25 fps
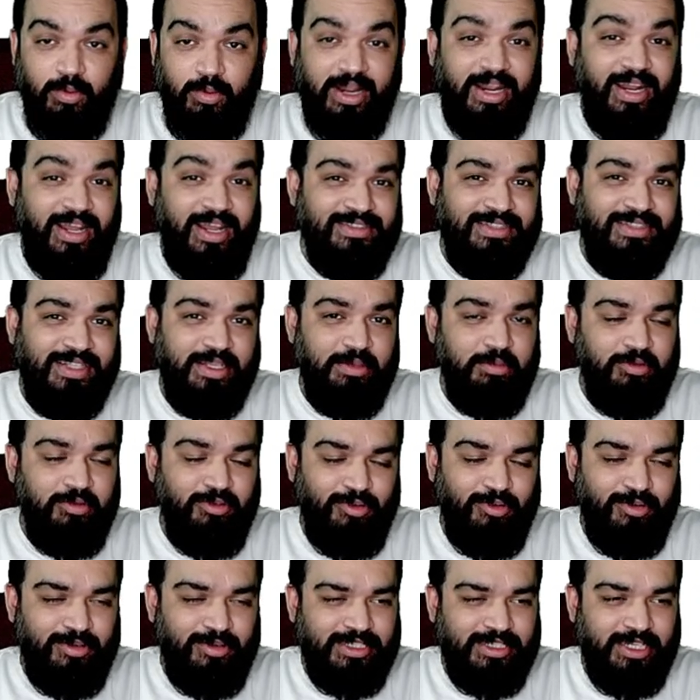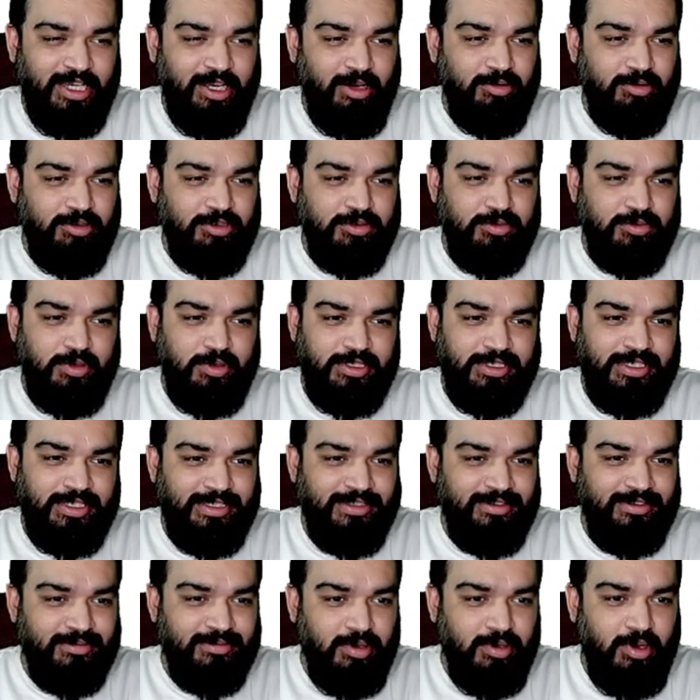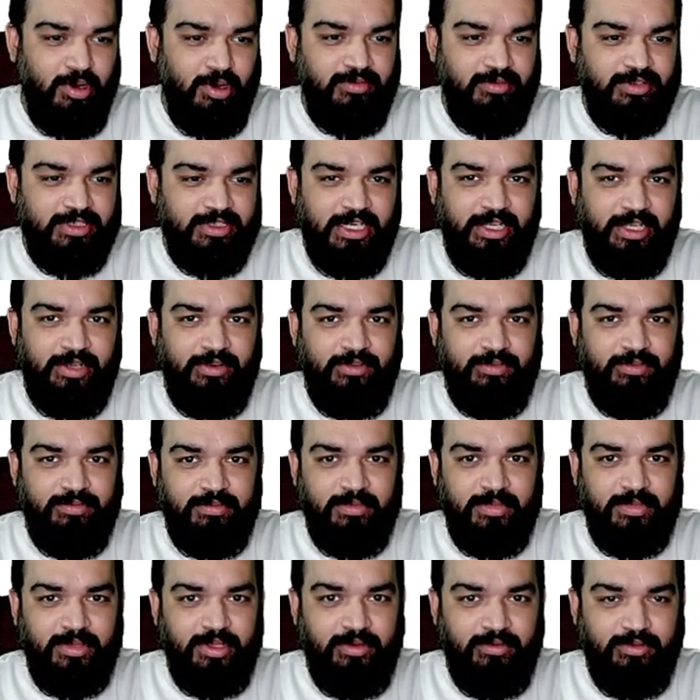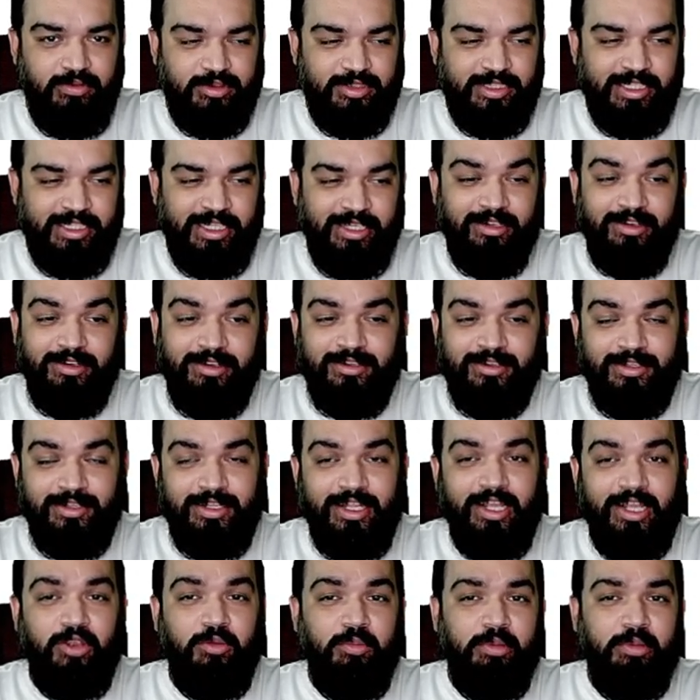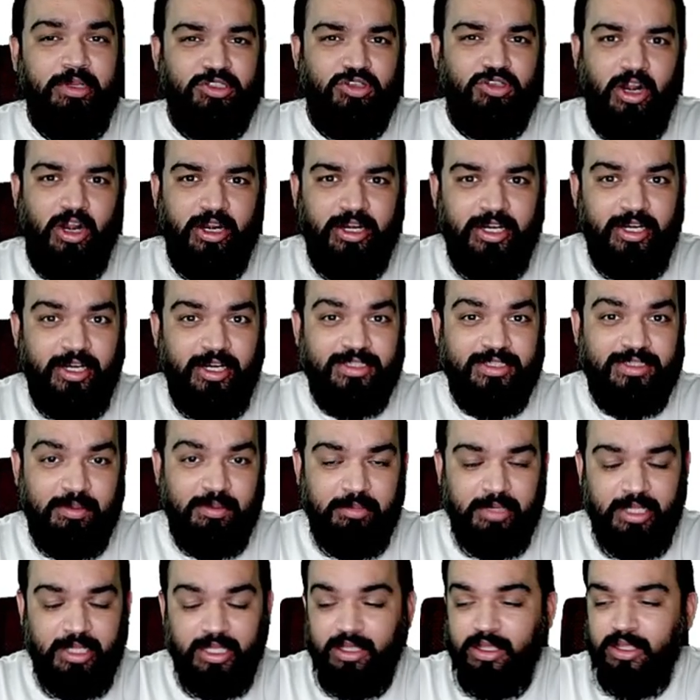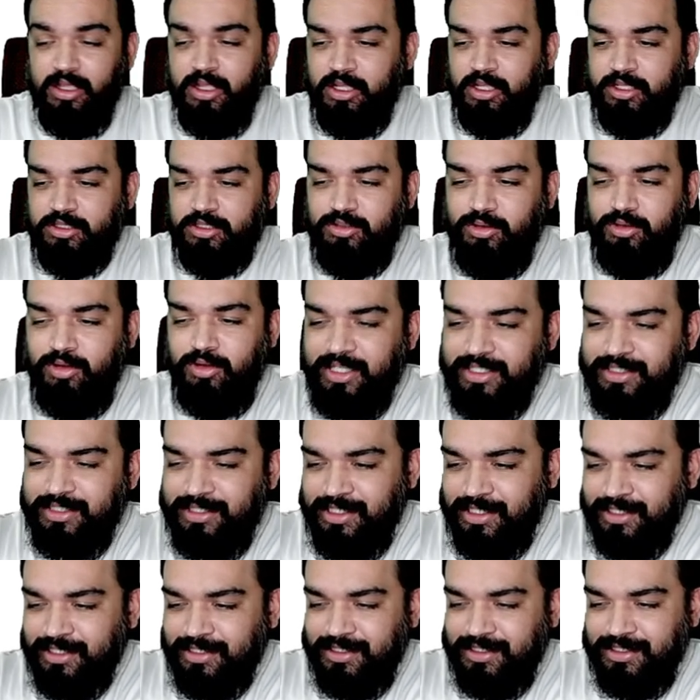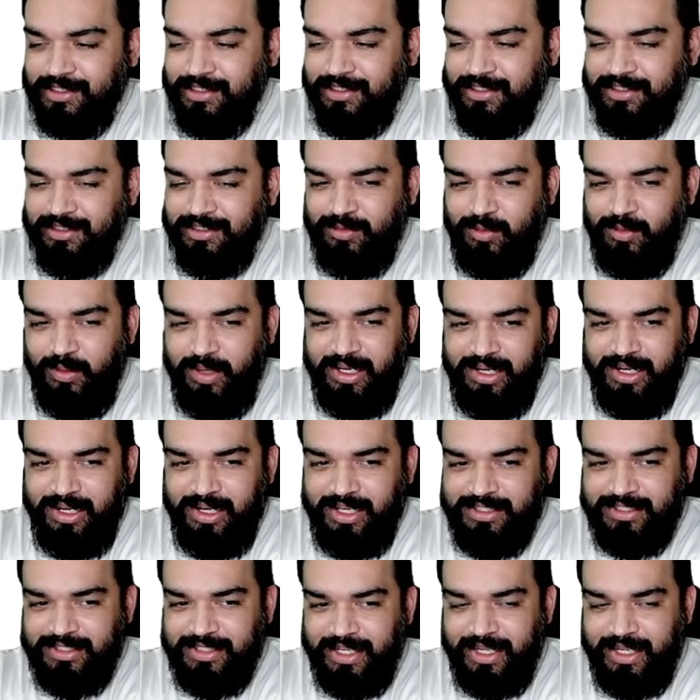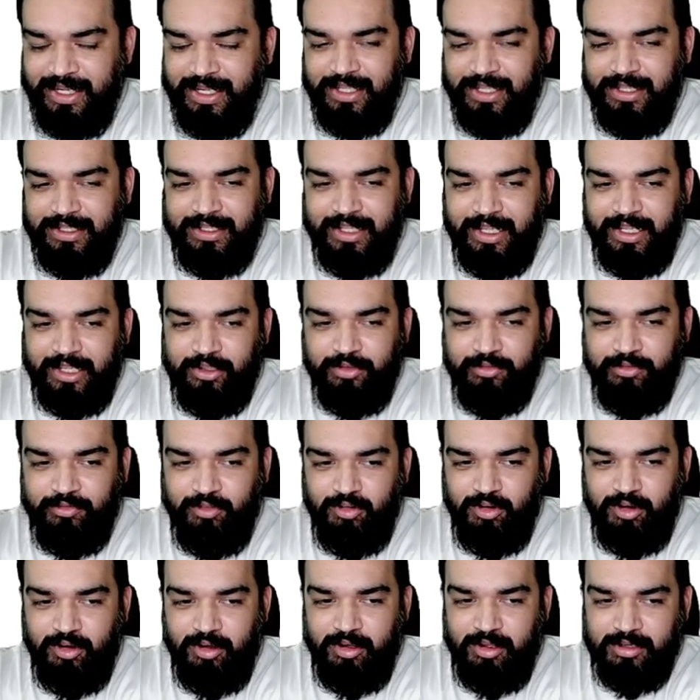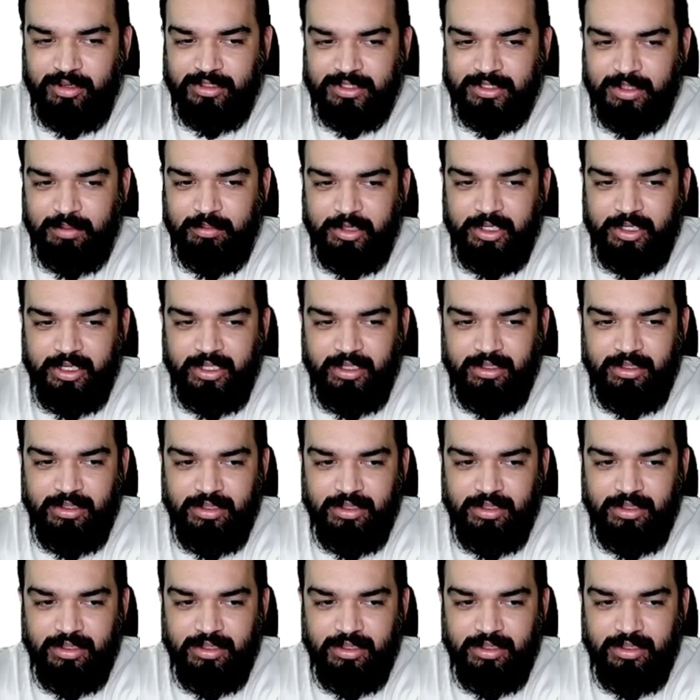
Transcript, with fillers: last thing before we see how this works is obviously if you see here the thank you page content is empty. So let's just quickly say thank you for submitting.